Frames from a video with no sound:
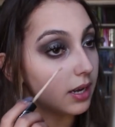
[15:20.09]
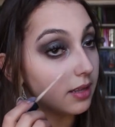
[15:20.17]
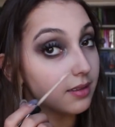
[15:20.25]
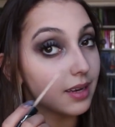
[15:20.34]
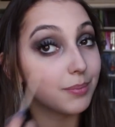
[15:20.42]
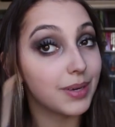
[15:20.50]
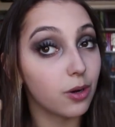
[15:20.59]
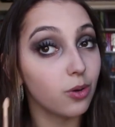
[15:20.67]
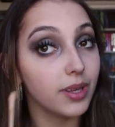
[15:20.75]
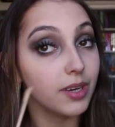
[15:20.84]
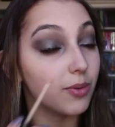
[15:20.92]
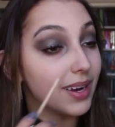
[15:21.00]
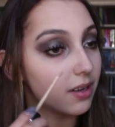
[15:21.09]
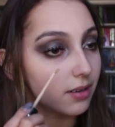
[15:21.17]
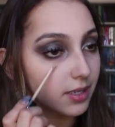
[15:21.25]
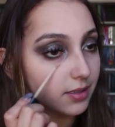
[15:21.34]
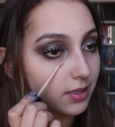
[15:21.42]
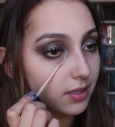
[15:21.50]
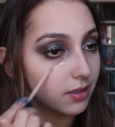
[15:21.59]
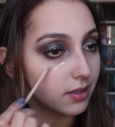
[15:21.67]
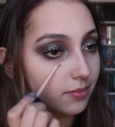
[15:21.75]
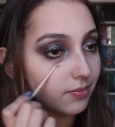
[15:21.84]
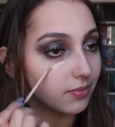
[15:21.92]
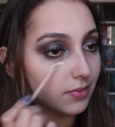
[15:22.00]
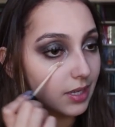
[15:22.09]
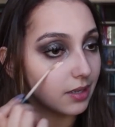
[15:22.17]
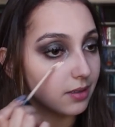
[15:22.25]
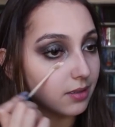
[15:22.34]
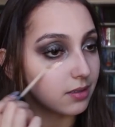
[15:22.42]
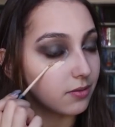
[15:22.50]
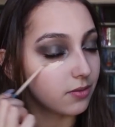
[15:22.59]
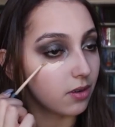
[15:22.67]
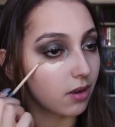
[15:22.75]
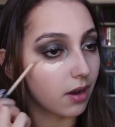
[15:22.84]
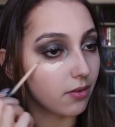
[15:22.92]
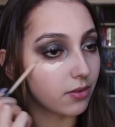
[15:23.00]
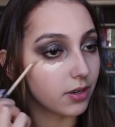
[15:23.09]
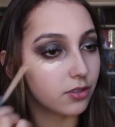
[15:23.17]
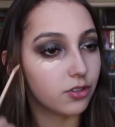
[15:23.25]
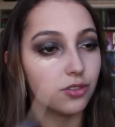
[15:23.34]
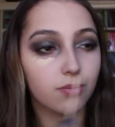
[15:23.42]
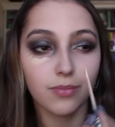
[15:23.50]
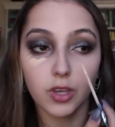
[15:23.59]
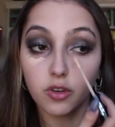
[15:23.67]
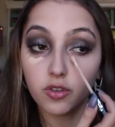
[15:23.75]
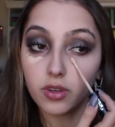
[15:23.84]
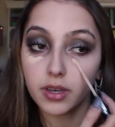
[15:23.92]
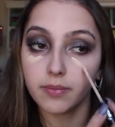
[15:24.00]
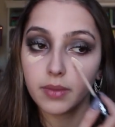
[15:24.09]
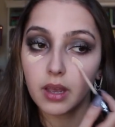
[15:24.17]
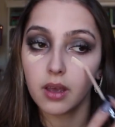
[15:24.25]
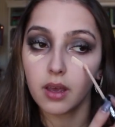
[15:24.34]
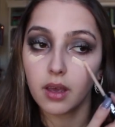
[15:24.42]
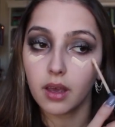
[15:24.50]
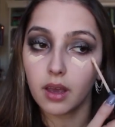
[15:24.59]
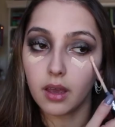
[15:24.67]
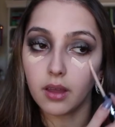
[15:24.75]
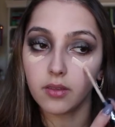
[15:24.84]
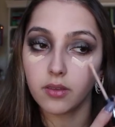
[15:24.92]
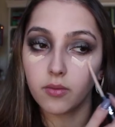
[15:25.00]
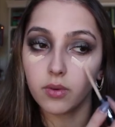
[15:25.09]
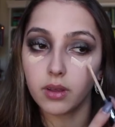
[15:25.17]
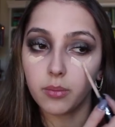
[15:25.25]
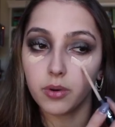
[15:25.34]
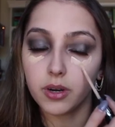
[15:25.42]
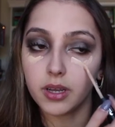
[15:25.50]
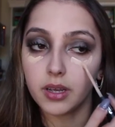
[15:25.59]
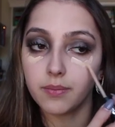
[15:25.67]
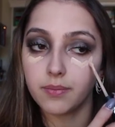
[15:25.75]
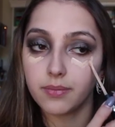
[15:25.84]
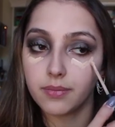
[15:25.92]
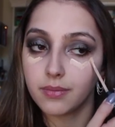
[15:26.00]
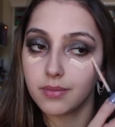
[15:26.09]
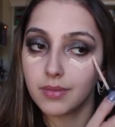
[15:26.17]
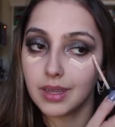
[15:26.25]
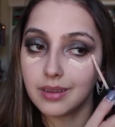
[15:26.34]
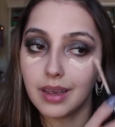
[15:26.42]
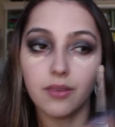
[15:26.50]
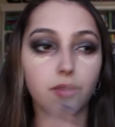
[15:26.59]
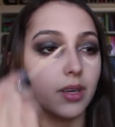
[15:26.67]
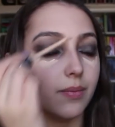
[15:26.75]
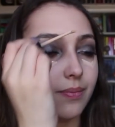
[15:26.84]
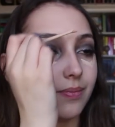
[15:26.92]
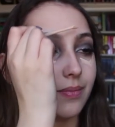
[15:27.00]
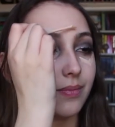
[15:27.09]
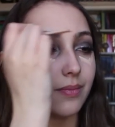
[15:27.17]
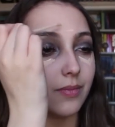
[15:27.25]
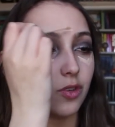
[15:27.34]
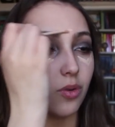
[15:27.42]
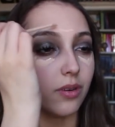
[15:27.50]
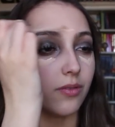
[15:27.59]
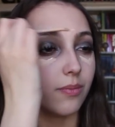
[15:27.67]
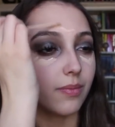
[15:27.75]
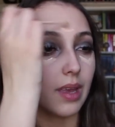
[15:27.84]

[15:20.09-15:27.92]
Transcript: it's like my holy grail concealer. It's full coverage, usually. It's really pretty. It's heavy, sort of.